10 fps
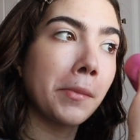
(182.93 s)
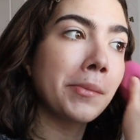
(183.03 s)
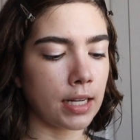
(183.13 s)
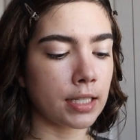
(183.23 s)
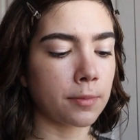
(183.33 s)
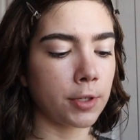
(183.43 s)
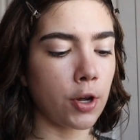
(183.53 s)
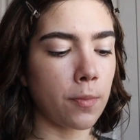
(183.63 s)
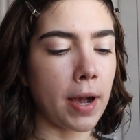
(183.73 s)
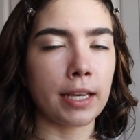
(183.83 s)
Next, I'm going to
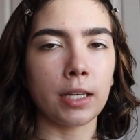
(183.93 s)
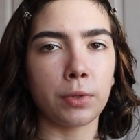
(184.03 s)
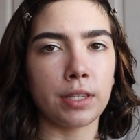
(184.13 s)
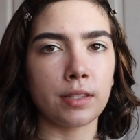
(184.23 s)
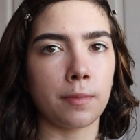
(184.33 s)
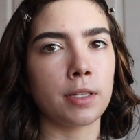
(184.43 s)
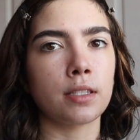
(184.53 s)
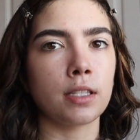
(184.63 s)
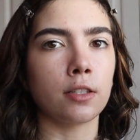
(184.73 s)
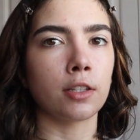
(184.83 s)
go back in with the same
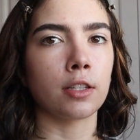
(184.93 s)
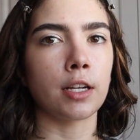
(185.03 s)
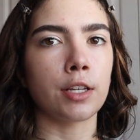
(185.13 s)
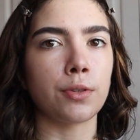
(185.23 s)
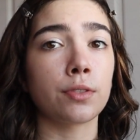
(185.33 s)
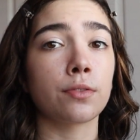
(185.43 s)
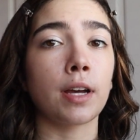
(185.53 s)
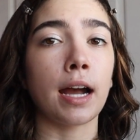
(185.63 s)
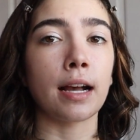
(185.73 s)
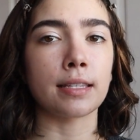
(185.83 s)
concealer that I used
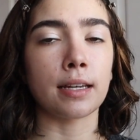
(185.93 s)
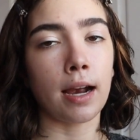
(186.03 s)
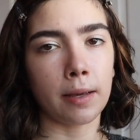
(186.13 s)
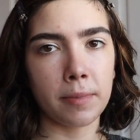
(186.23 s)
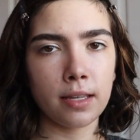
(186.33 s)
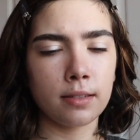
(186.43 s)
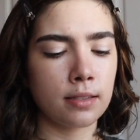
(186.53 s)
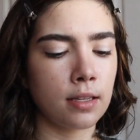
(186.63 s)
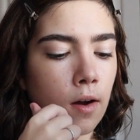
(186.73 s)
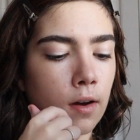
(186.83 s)
as an eye
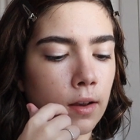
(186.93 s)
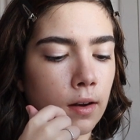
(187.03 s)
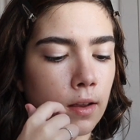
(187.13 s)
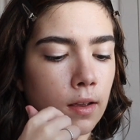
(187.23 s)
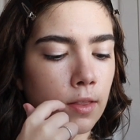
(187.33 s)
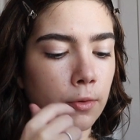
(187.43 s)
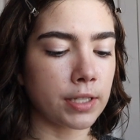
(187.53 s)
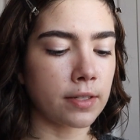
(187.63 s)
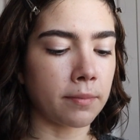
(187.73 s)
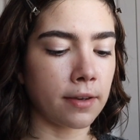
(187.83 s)
base on the
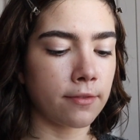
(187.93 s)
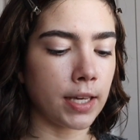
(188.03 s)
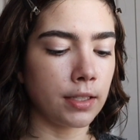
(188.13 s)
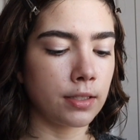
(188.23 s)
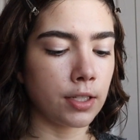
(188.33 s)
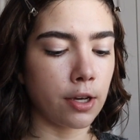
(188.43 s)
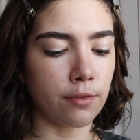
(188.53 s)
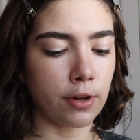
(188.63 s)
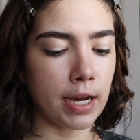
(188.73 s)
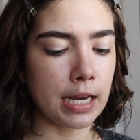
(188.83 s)
rest of my face to
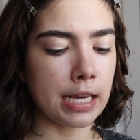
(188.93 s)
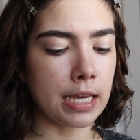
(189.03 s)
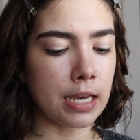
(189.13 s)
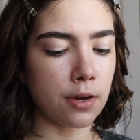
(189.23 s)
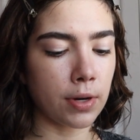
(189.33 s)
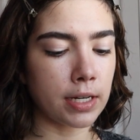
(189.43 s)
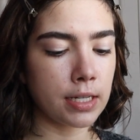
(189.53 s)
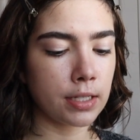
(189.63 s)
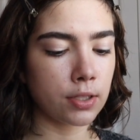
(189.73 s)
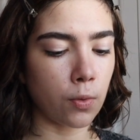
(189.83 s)
cover any
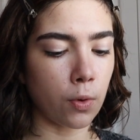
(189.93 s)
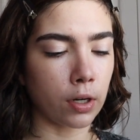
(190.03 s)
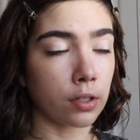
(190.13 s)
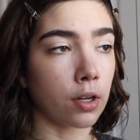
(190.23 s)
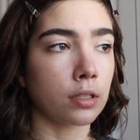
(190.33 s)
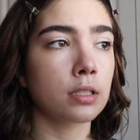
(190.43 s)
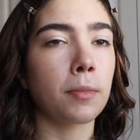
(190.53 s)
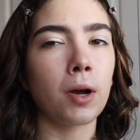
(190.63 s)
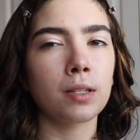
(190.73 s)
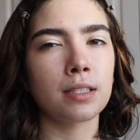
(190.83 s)
redness or dark
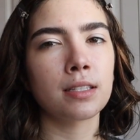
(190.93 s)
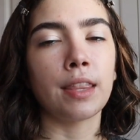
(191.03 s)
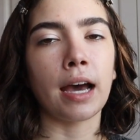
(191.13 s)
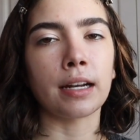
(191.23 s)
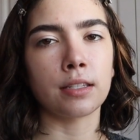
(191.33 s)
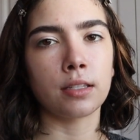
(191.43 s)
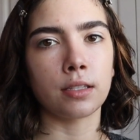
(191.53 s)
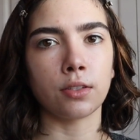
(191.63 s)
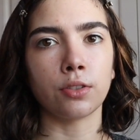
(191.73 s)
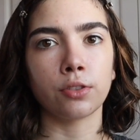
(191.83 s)
spots that is
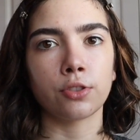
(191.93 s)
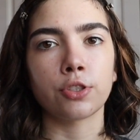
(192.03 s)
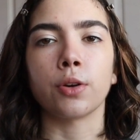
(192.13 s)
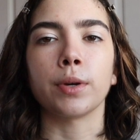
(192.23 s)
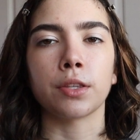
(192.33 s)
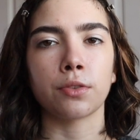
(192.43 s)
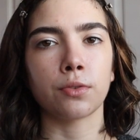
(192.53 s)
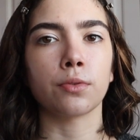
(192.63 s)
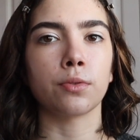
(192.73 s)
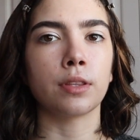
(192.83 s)
still showing
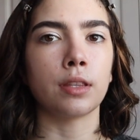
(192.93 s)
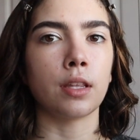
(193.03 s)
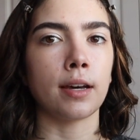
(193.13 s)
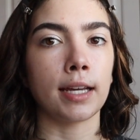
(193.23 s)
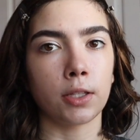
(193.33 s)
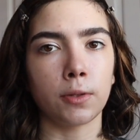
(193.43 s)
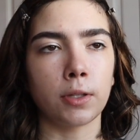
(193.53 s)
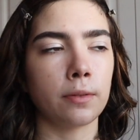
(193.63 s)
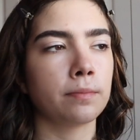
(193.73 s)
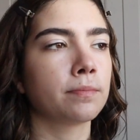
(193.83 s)
through the Halo Glow.